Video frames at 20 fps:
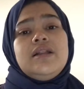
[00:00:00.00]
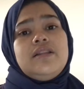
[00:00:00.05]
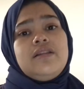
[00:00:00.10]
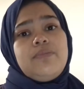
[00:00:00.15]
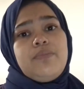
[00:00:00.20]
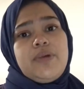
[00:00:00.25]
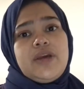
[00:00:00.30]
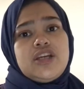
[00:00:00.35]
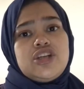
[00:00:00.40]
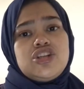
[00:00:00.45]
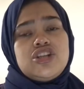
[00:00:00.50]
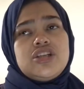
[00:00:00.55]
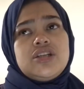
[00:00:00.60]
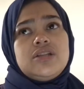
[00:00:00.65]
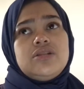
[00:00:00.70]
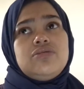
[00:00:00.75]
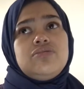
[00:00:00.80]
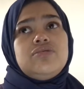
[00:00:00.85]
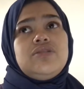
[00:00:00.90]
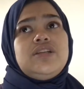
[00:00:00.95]
the
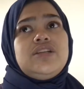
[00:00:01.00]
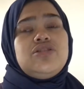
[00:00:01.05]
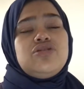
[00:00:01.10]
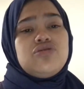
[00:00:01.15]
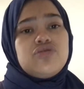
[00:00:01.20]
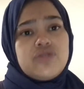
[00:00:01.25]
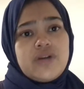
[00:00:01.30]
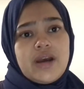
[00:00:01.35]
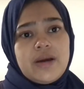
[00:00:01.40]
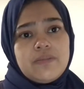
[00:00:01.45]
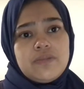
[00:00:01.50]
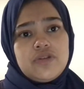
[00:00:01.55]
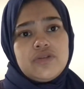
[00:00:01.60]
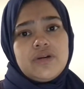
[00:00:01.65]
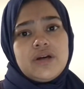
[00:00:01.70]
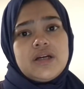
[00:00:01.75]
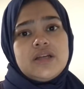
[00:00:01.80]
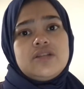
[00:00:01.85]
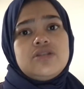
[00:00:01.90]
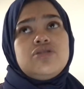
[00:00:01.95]
patient to describe to
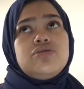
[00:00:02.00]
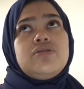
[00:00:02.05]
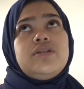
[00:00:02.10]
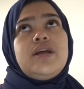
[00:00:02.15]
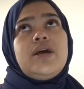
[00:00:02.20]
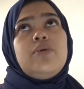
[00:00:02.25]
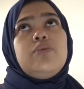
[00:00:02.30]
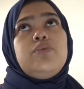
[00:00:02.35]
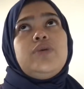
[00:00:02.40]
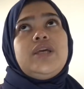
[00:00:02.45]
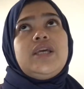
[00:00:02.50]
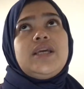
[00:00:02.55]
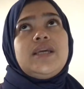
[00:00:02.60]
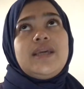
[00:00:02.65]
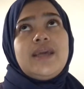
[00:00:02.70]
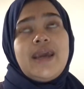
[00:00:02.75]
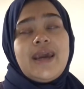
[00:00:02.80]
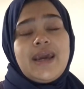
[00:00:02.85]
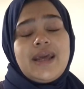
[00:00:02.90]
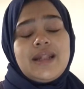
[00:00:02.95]
us, so that we
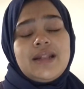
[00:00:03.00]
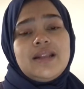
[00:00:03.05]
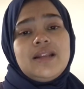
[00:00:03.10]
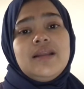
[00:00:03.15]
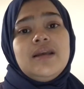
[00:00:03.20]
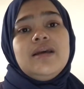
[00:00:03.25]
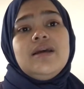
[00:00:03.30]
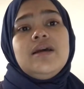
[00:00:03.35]
can